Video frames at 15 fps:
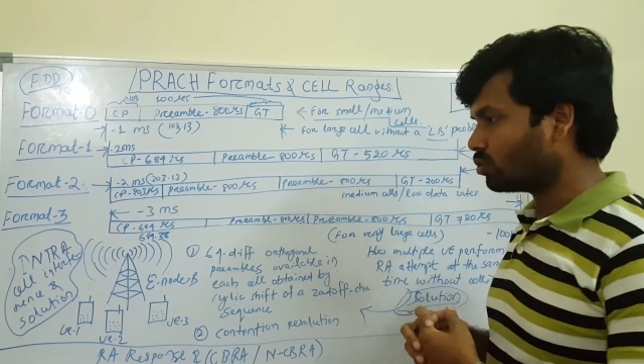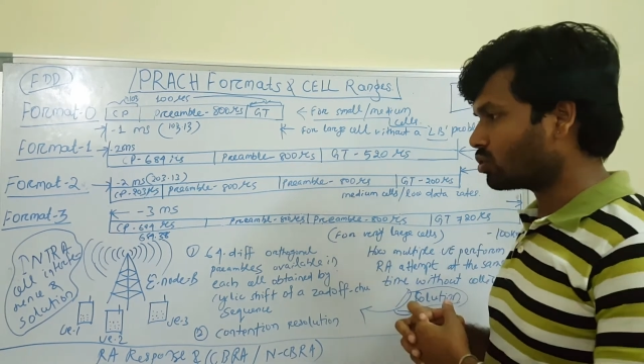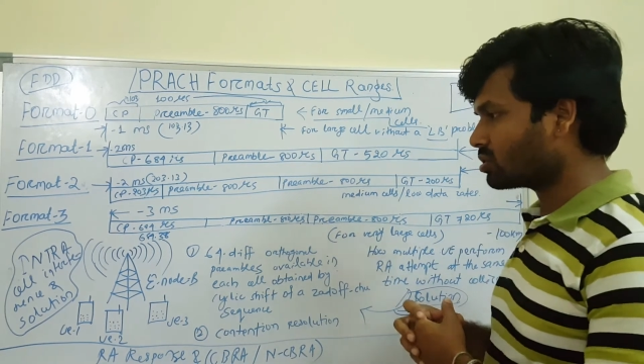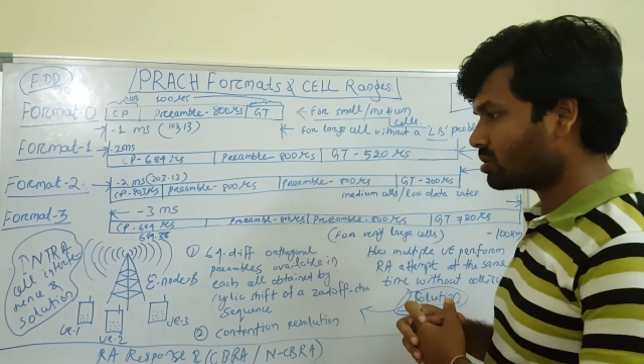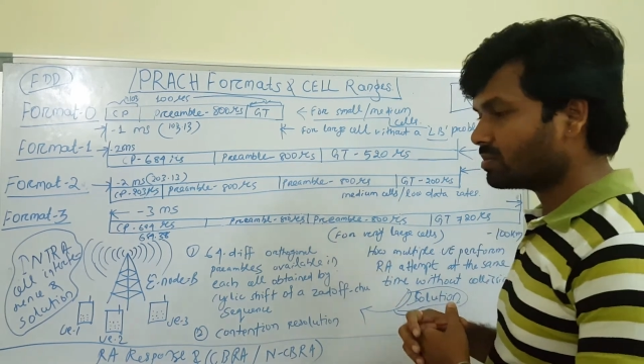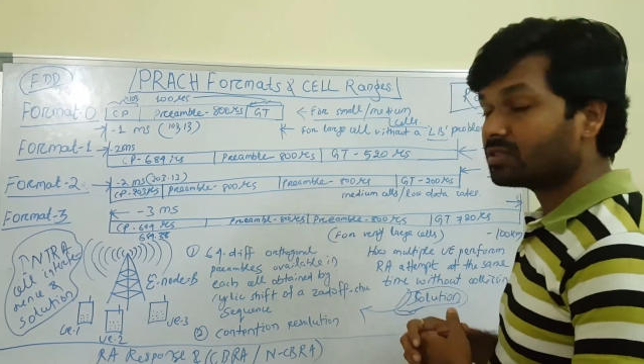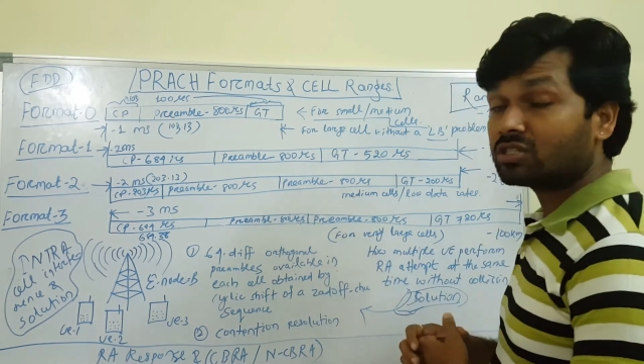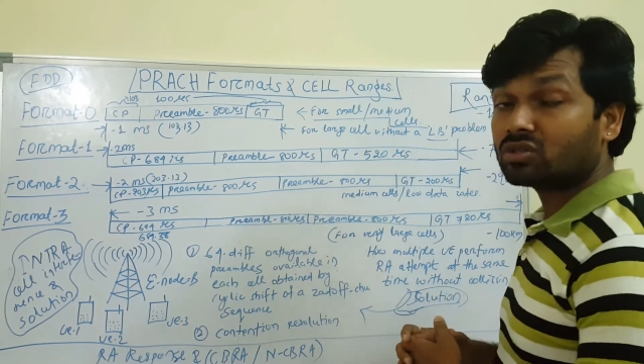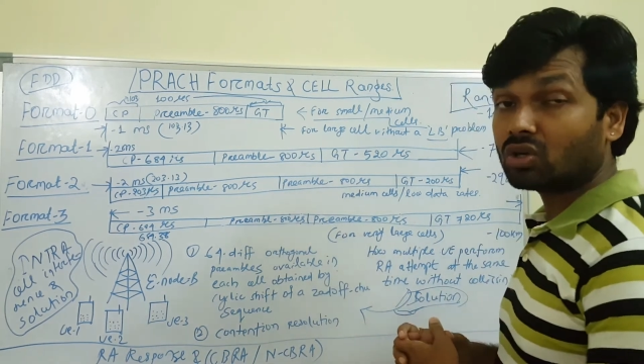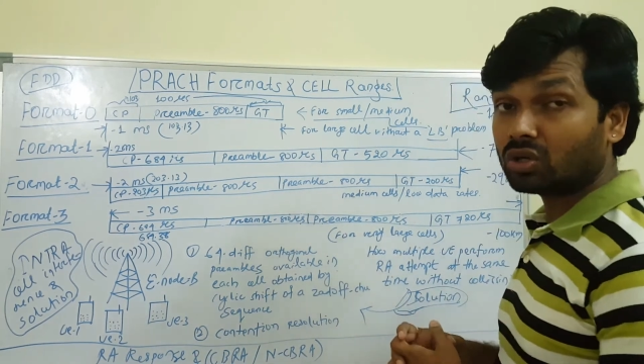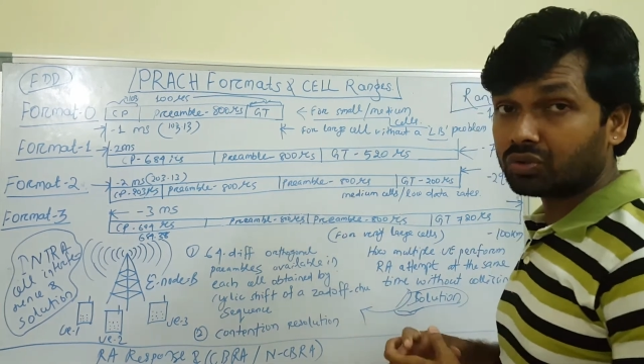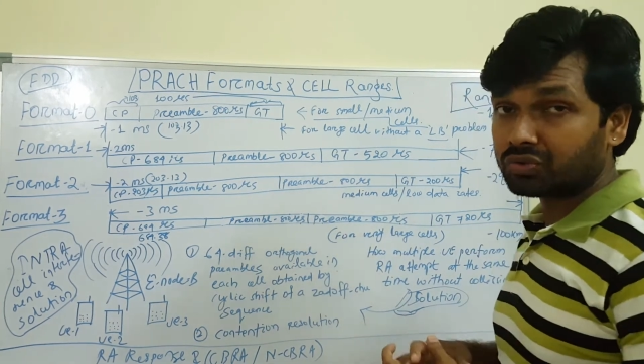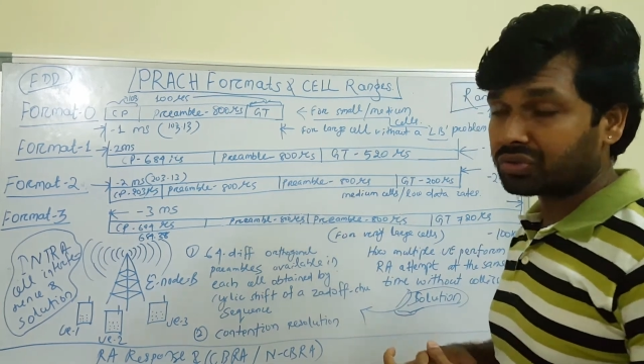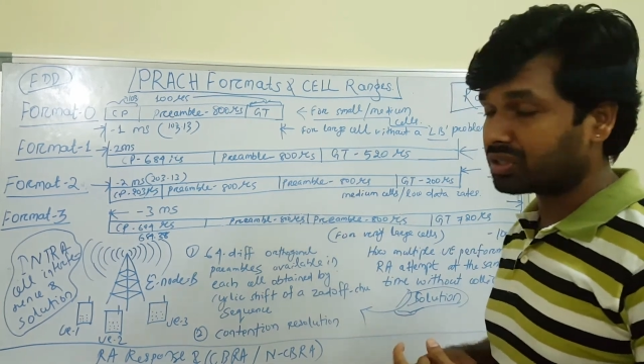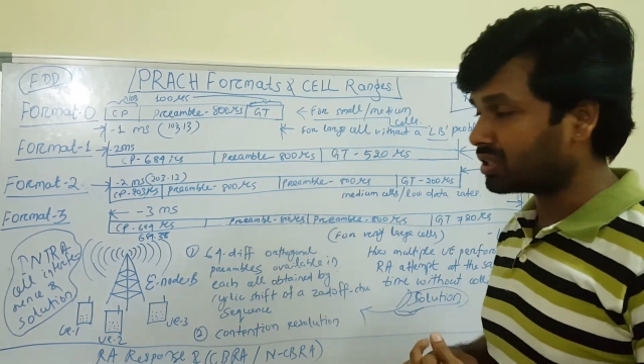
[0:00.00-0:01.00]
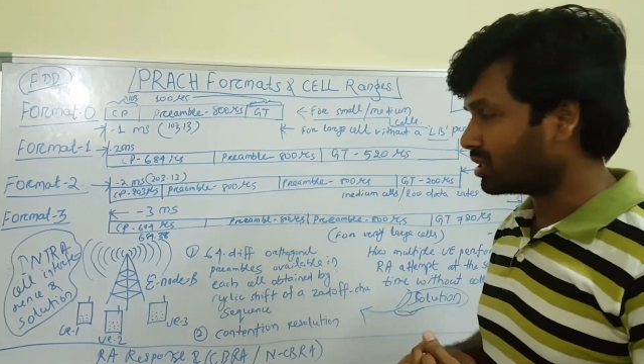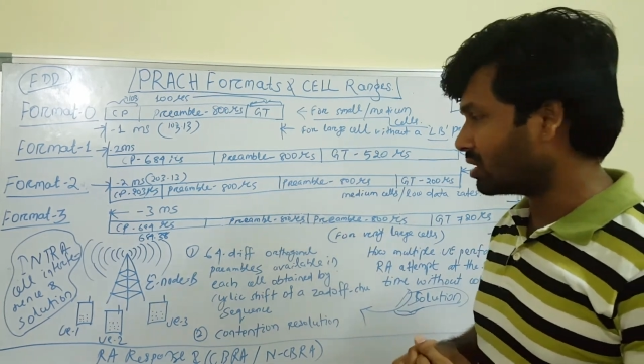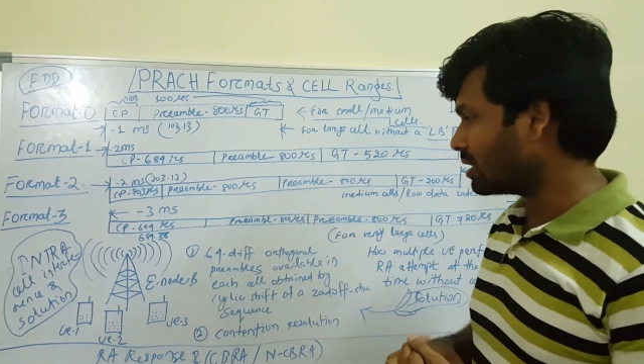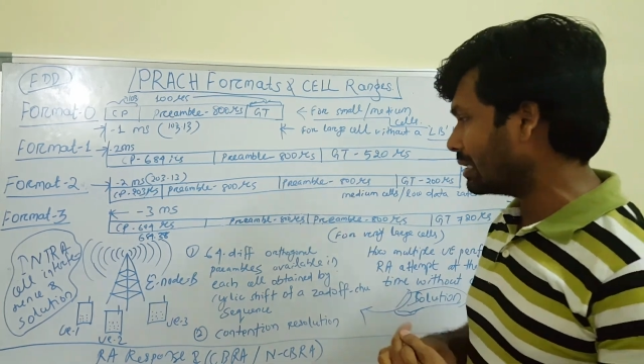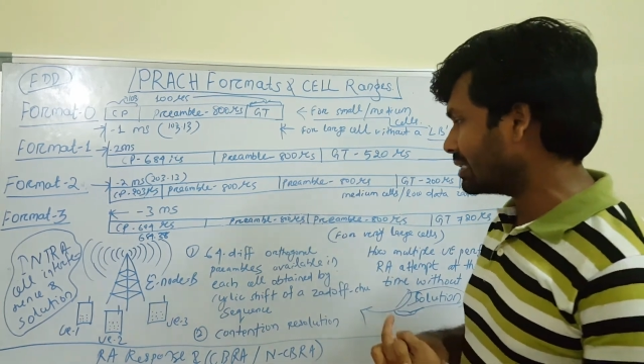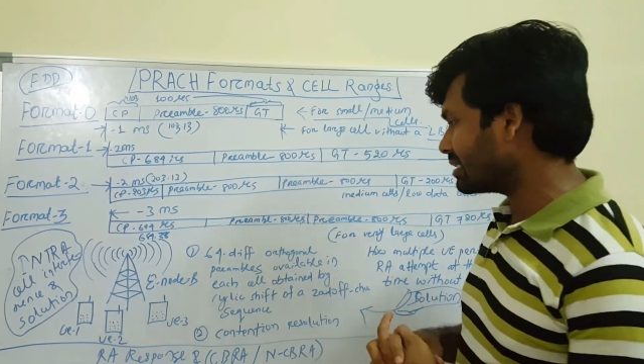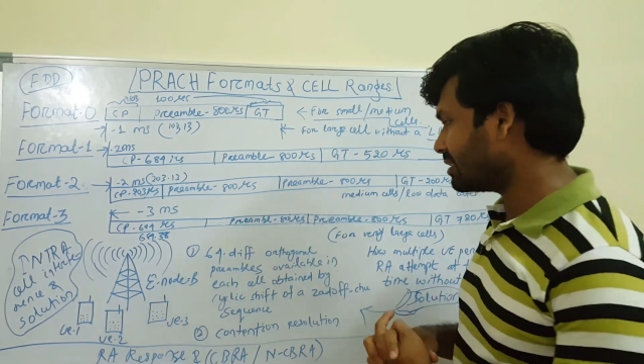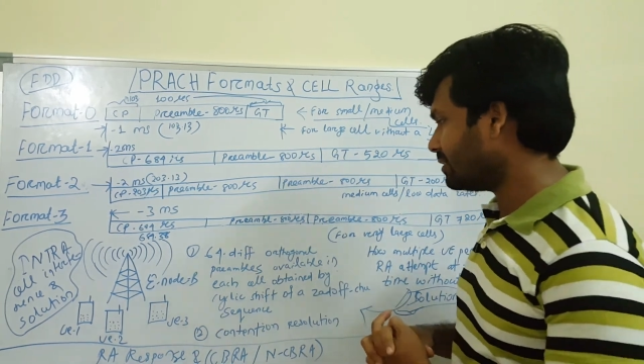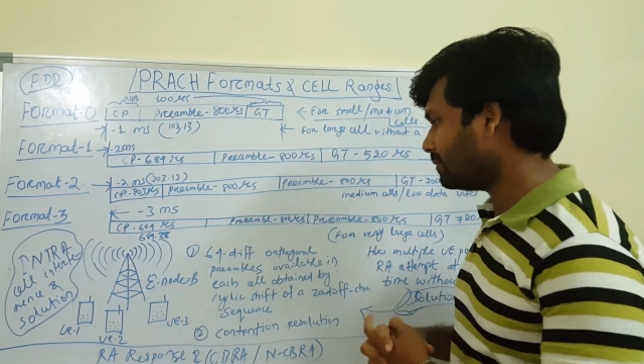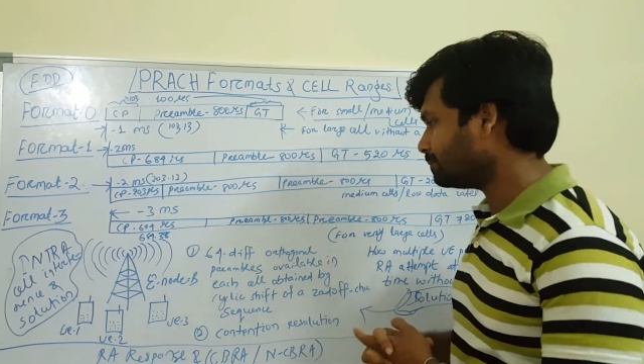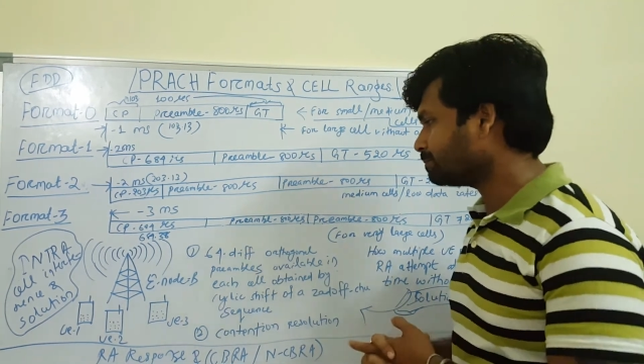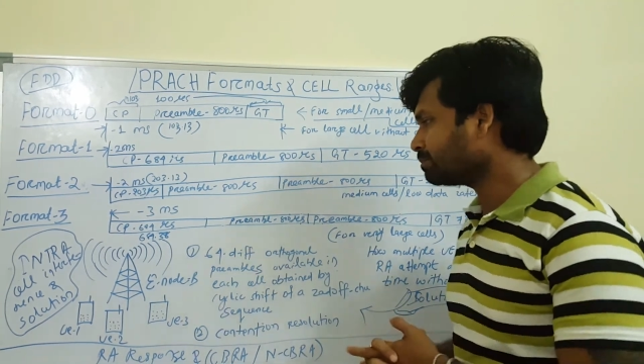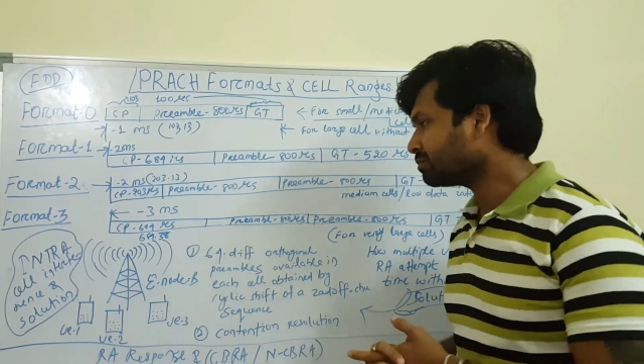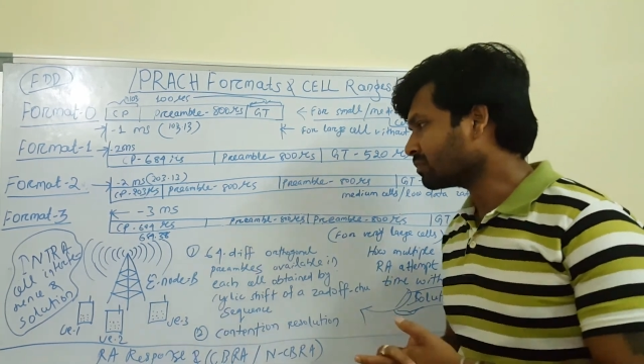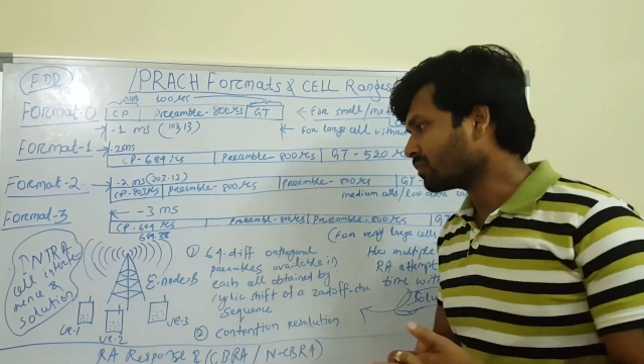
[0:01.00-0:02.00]
possible solution in
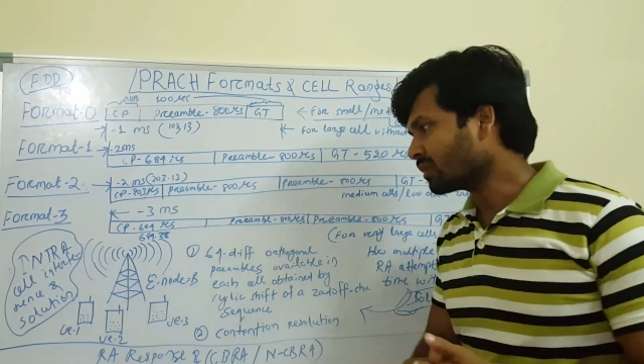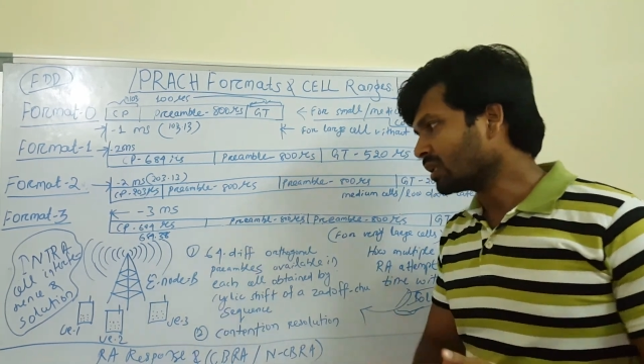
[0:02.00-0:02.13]
LTE.